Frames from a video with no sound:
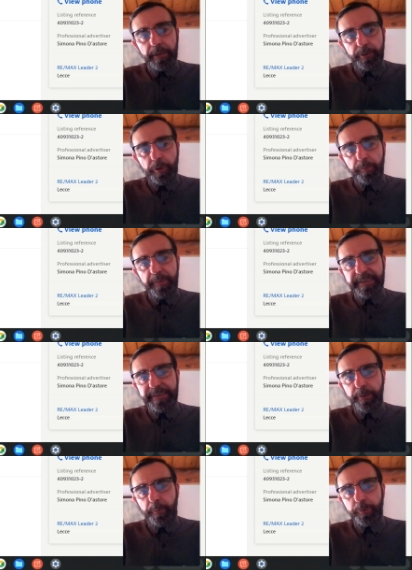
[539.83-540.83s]
Don't miss
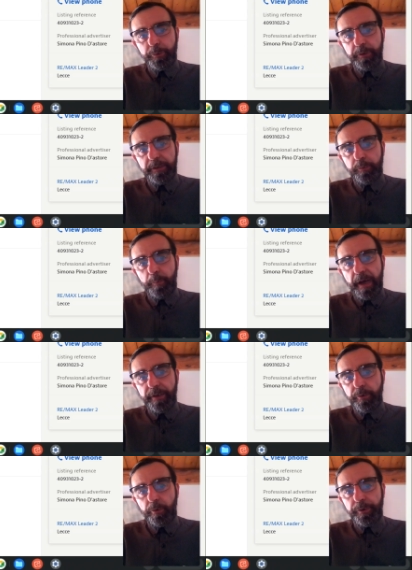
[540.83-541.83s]
the opportunity to buy
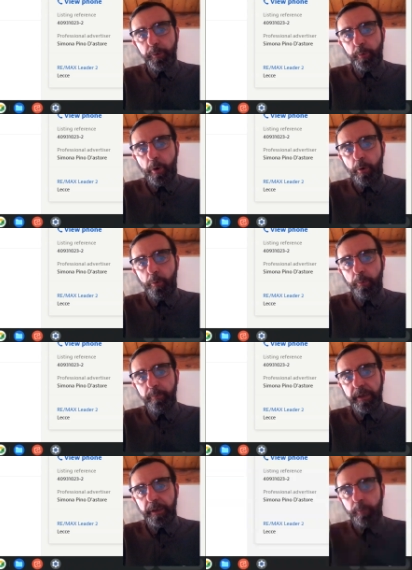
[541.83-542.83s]
your new home
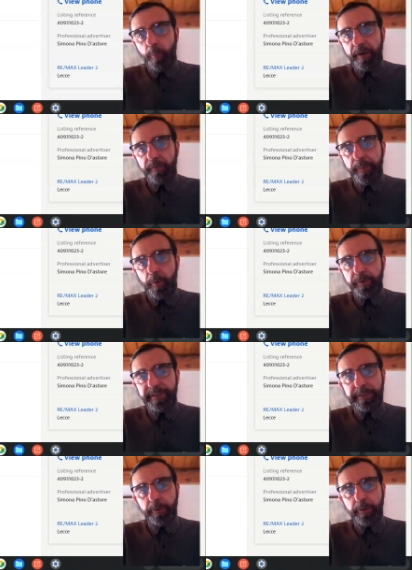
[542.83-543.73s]
in one of the most